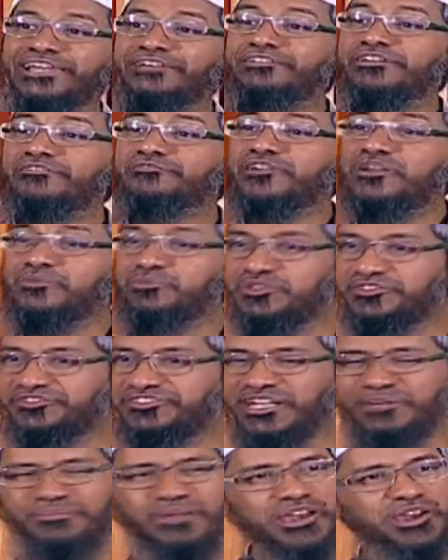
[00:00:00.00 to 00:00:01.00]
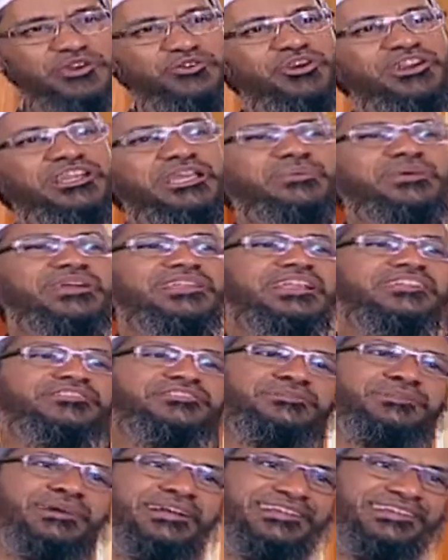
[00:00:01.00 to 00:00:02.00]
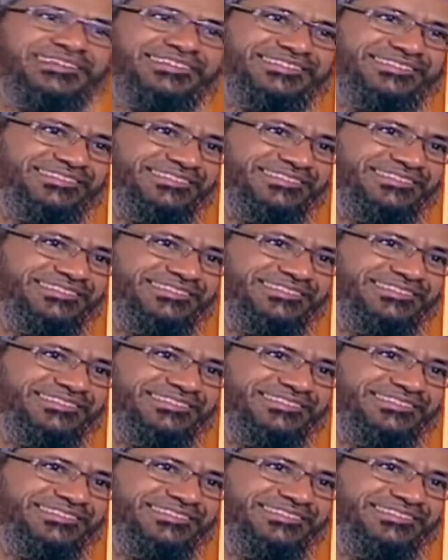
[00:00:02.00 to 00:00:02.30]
even if it's mustahab and you don't keep it as iman.